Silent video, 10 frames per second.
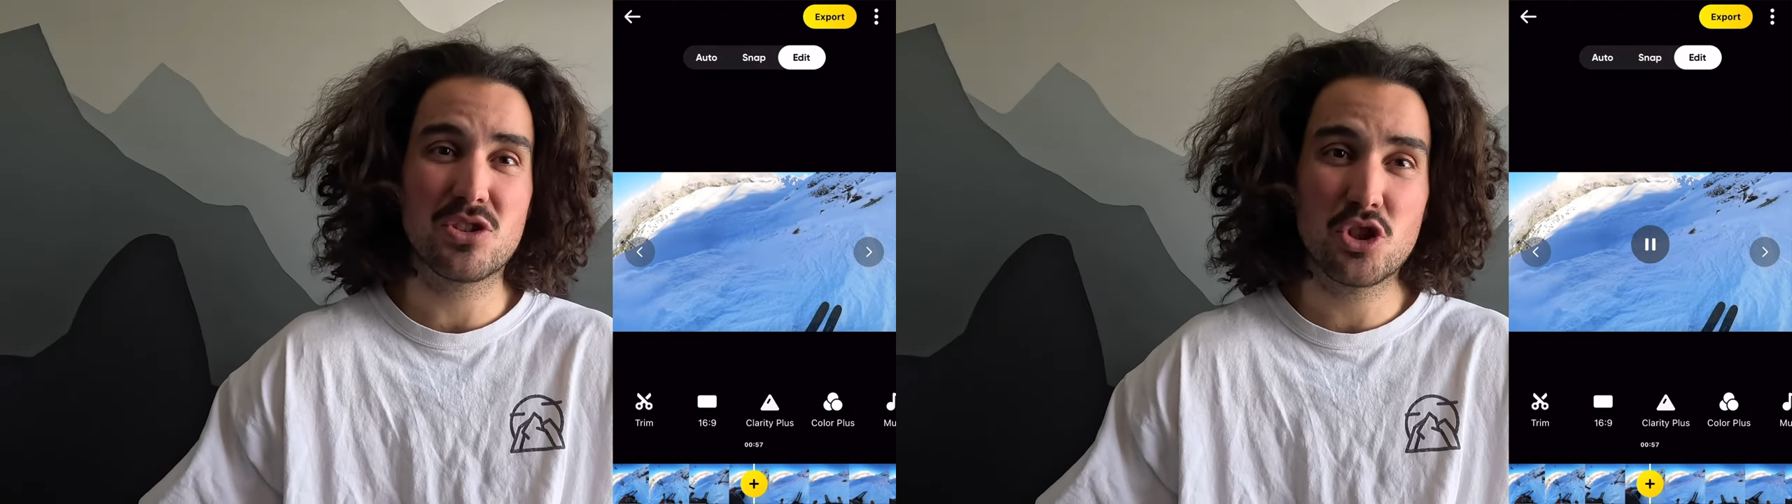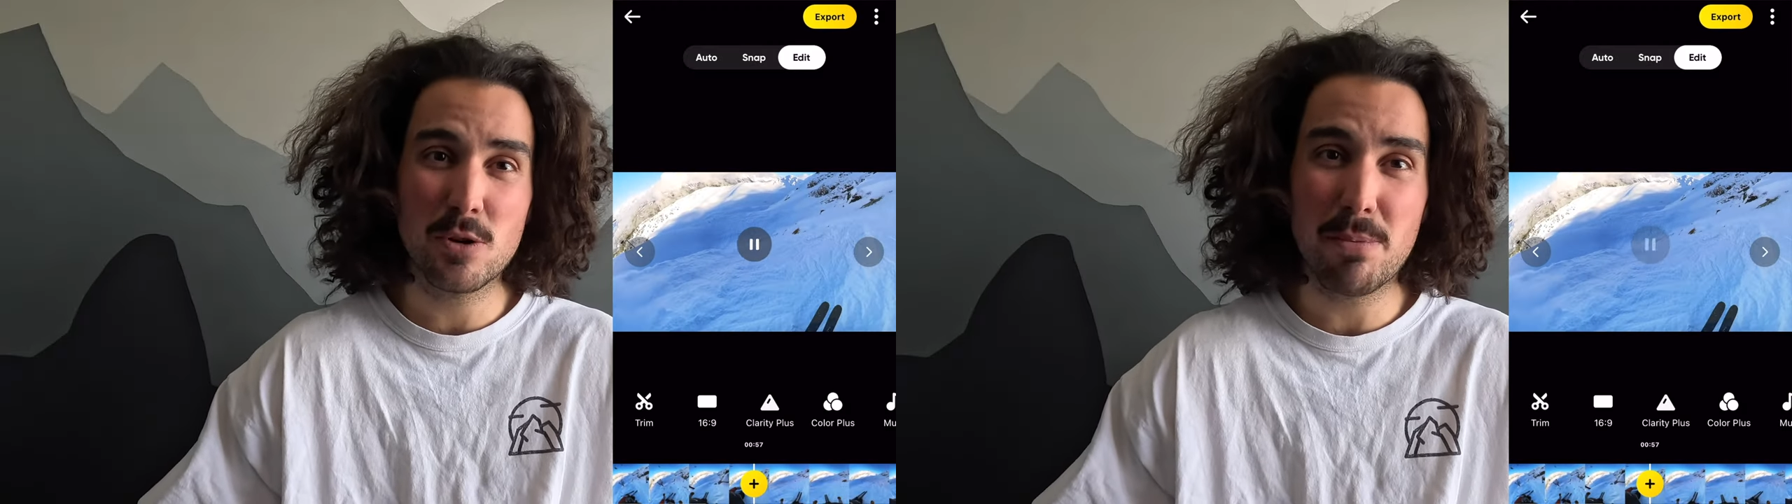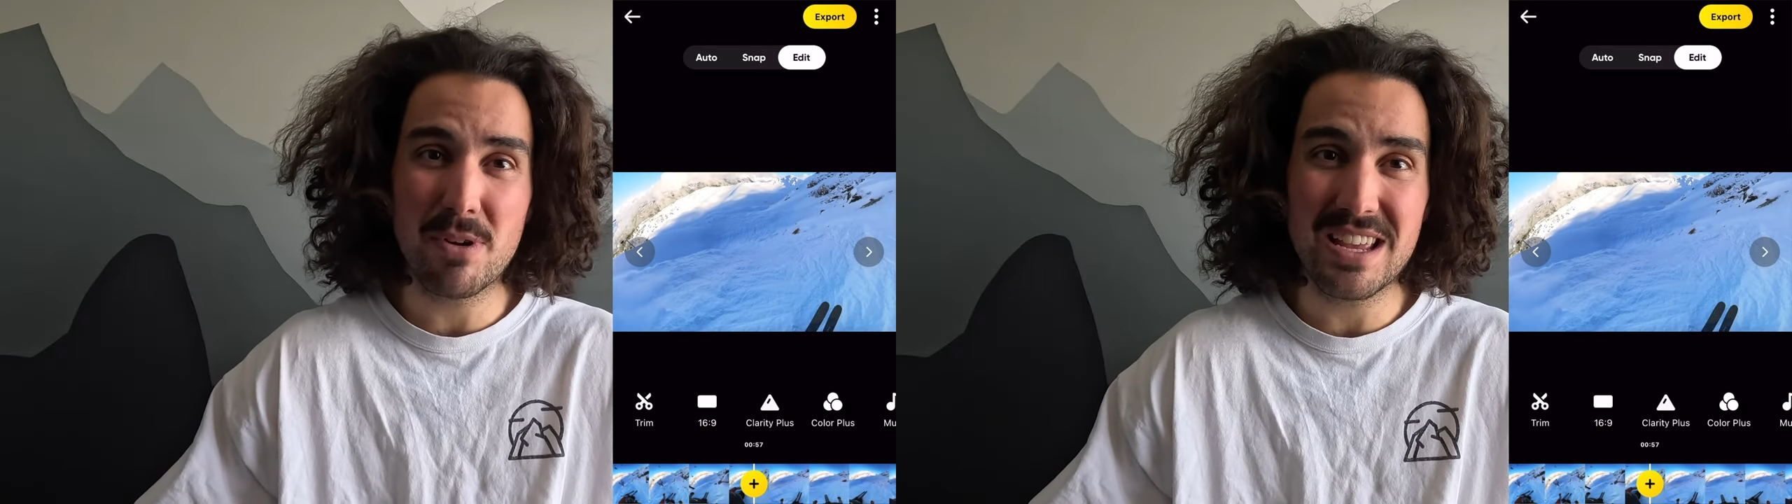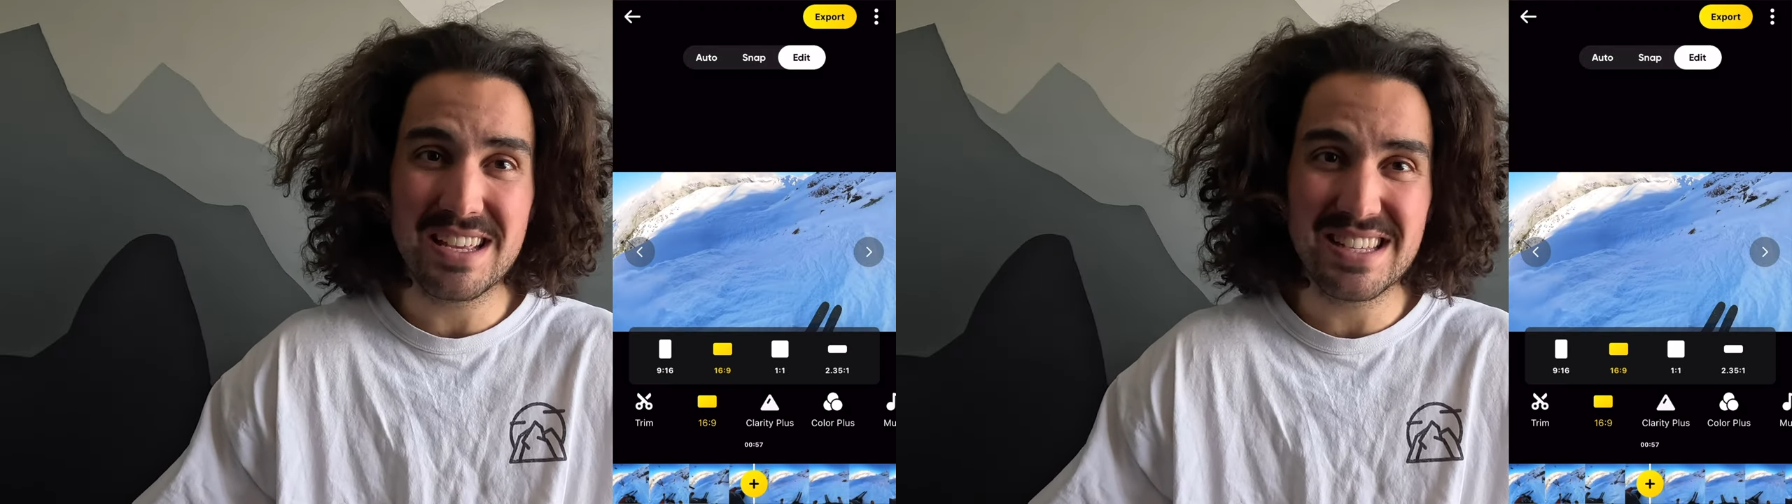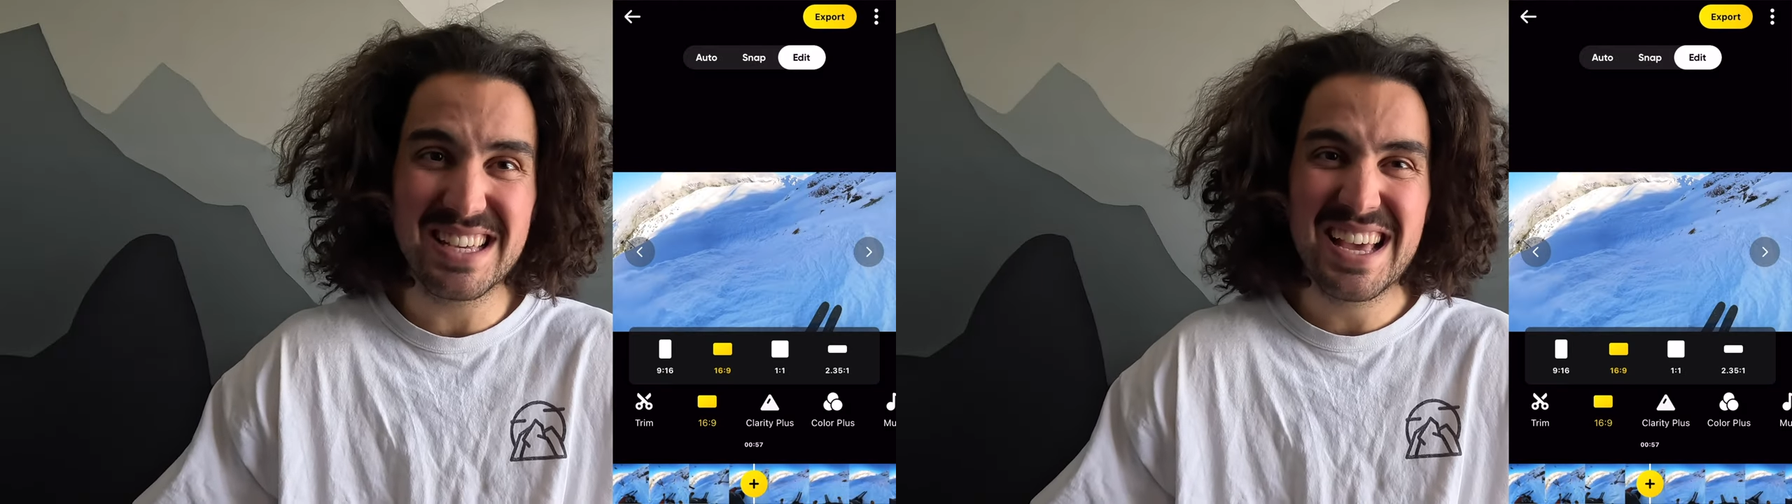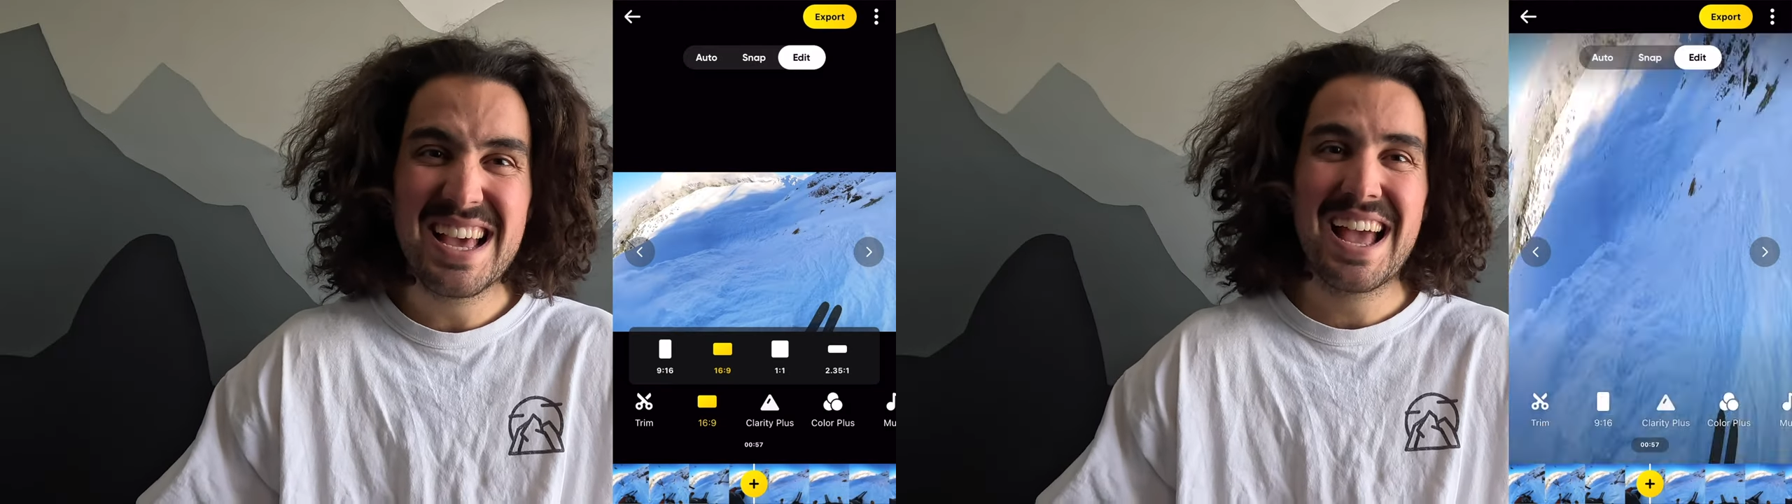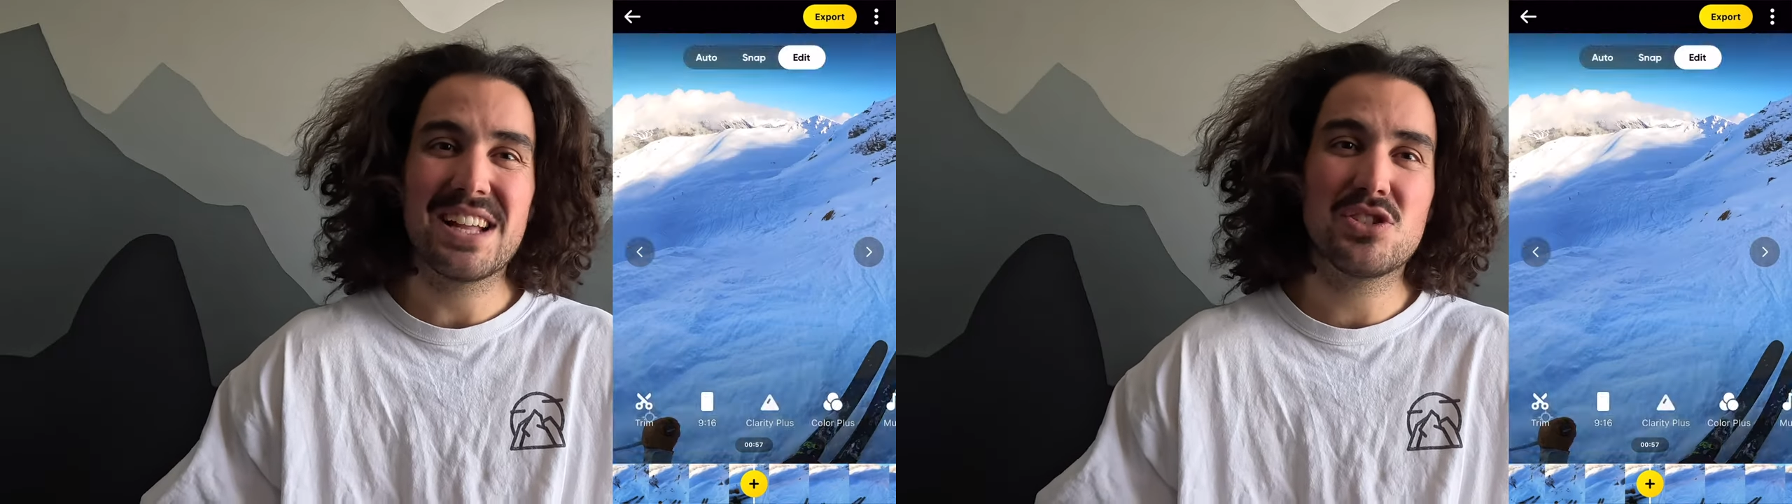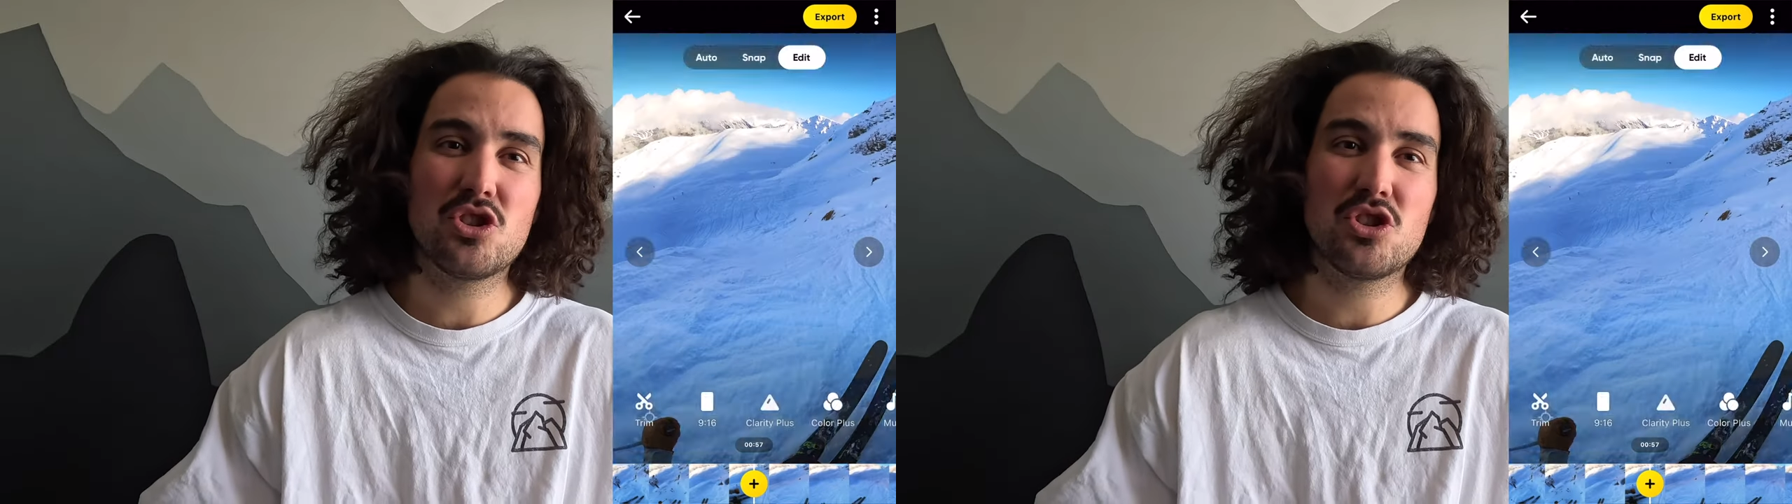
super easy and